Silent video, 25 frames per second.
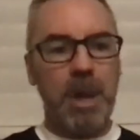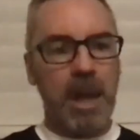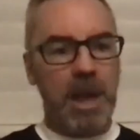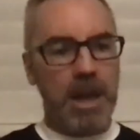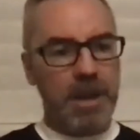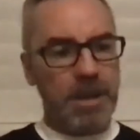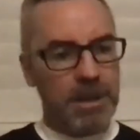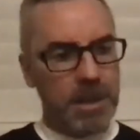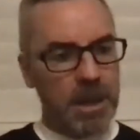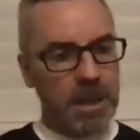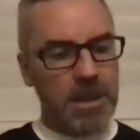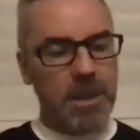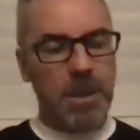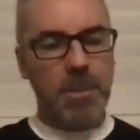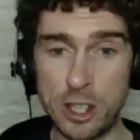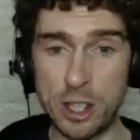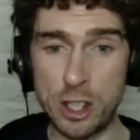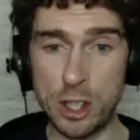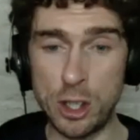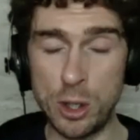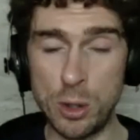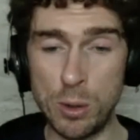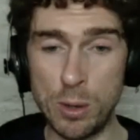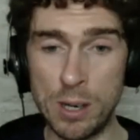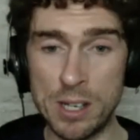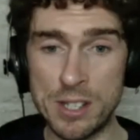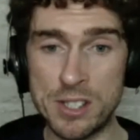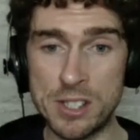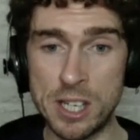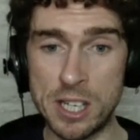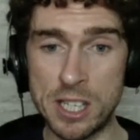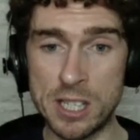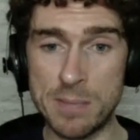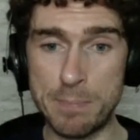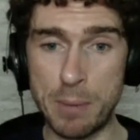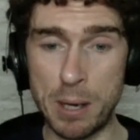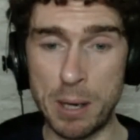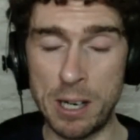And that's for you as the
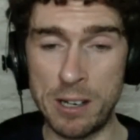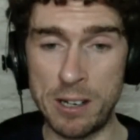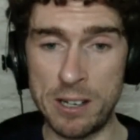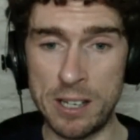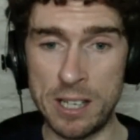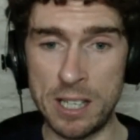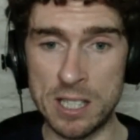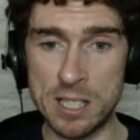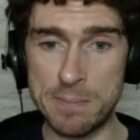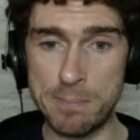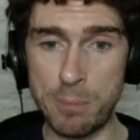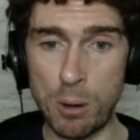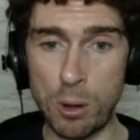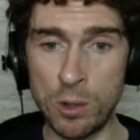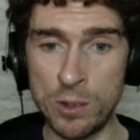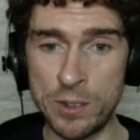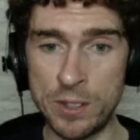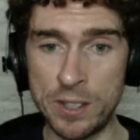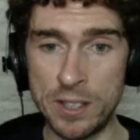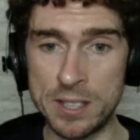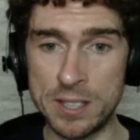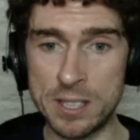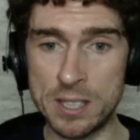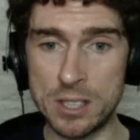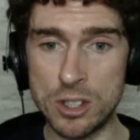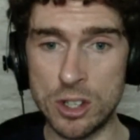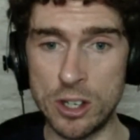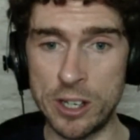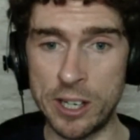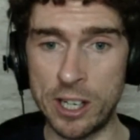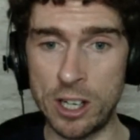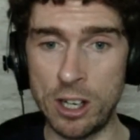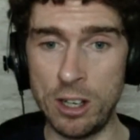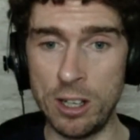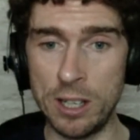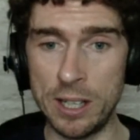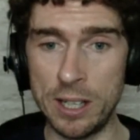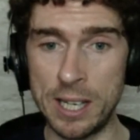experienced pundit trying to
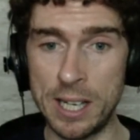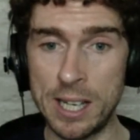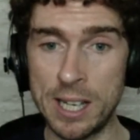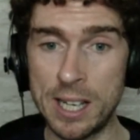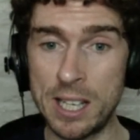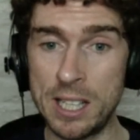call it.